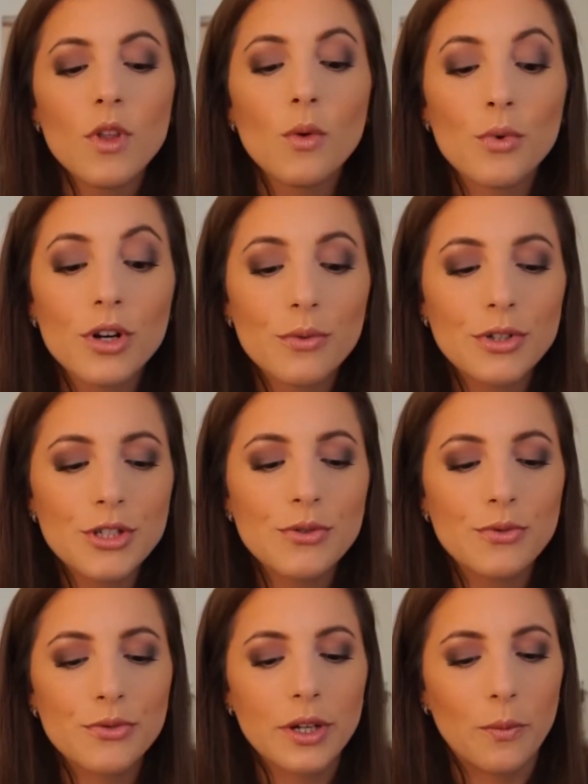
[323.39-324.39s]
we're
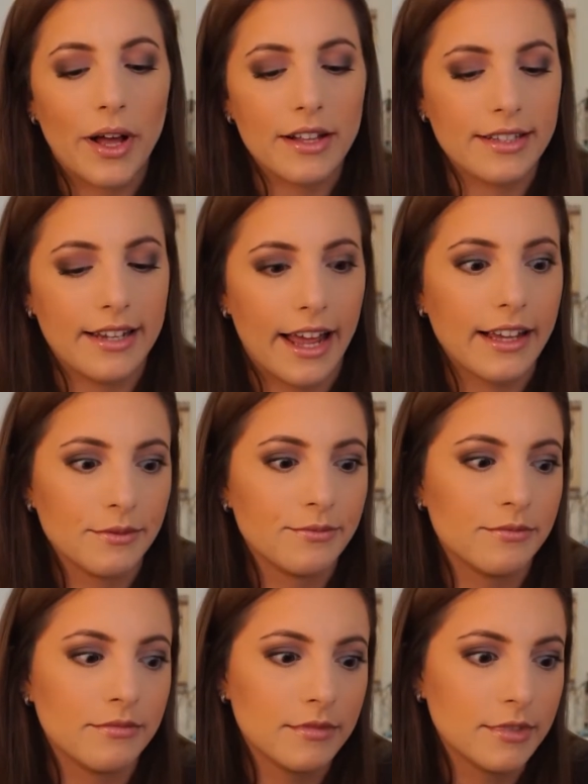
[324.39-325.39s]
doing real well today.
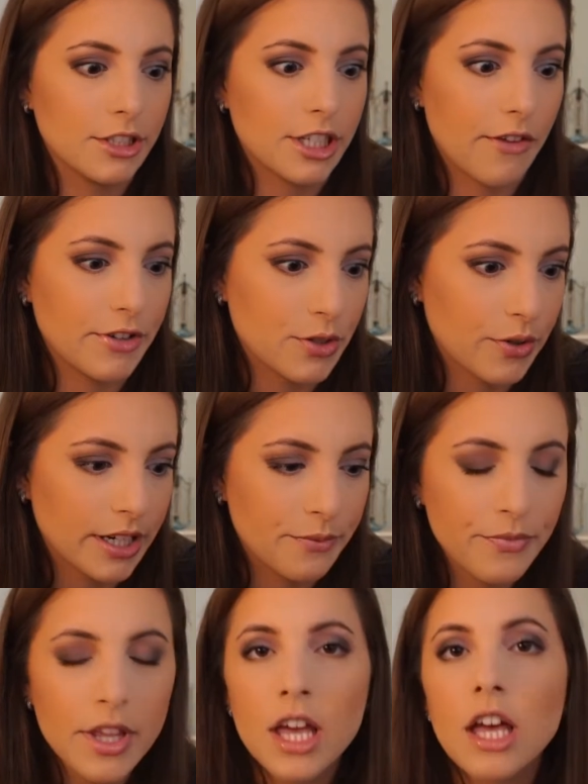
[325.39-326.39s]
Good job, Victoria.
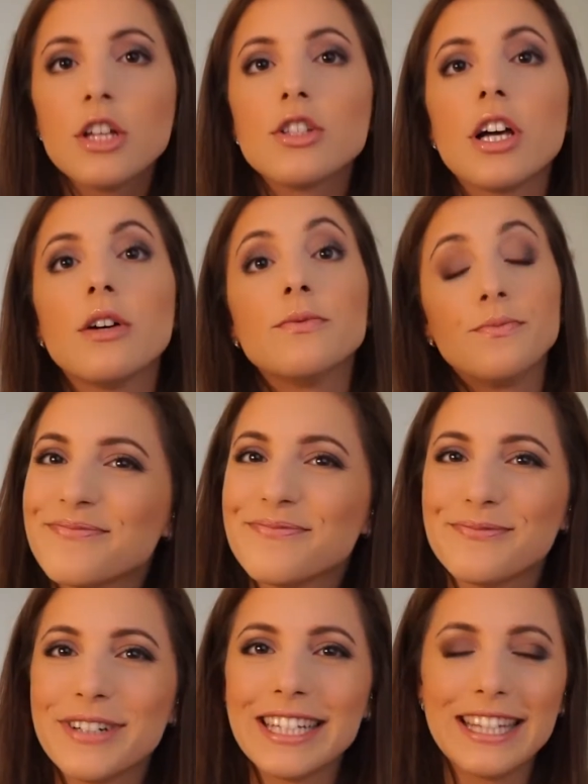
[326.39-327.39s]
So
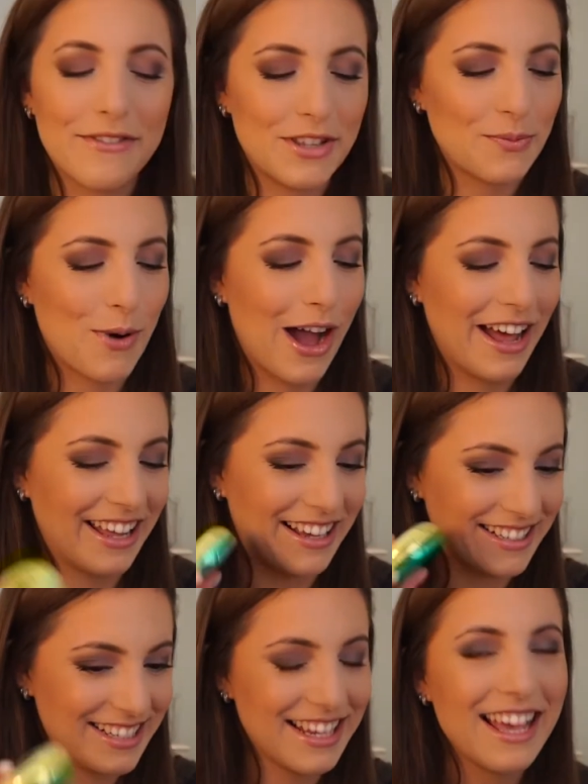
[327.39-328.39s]
really love this
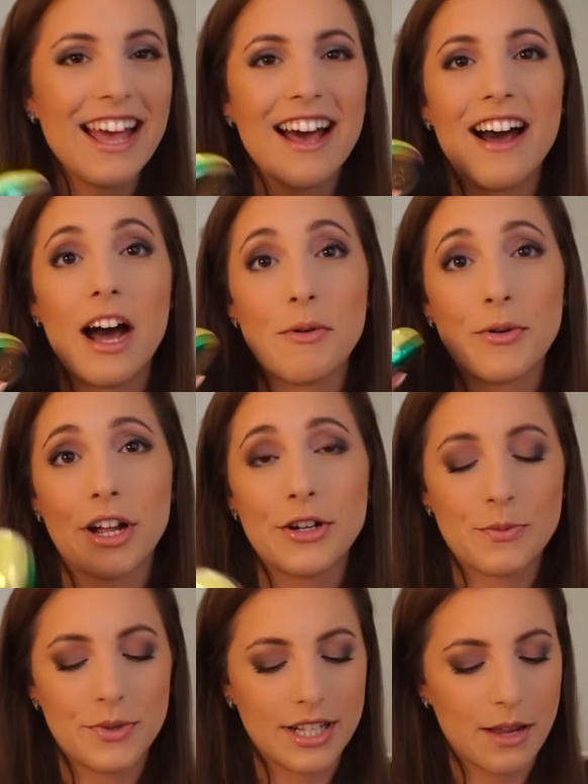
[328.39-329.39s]
product. I would
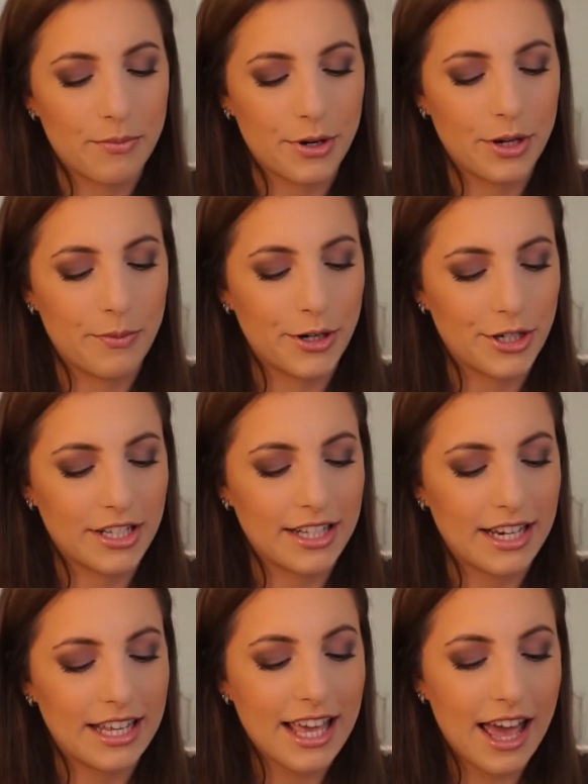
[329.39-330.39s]
100% repurchase
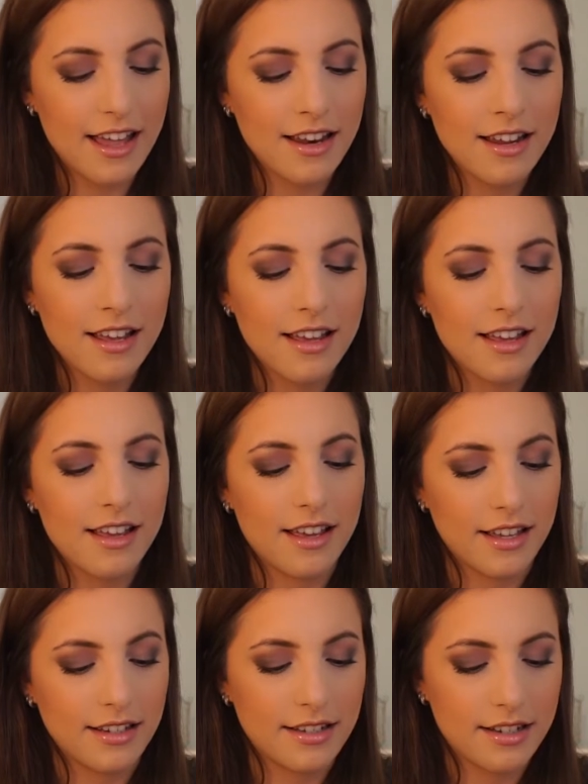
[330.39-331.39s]
it again.
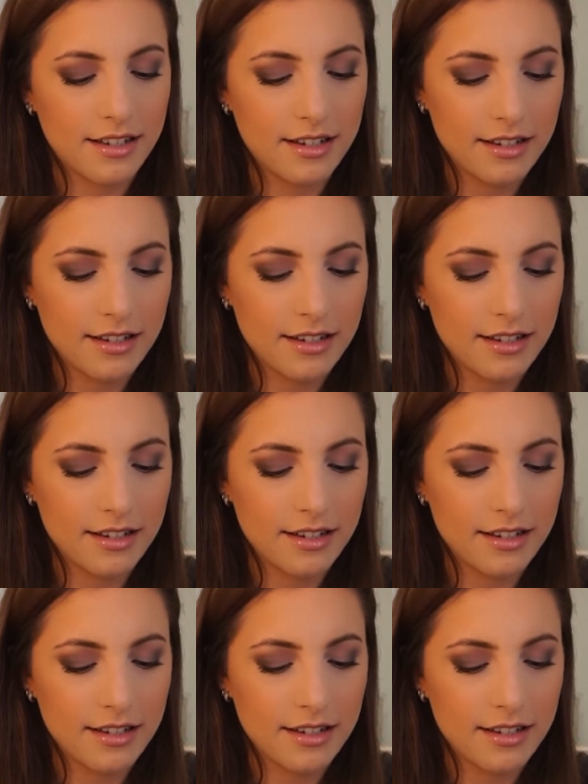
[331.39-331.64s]
It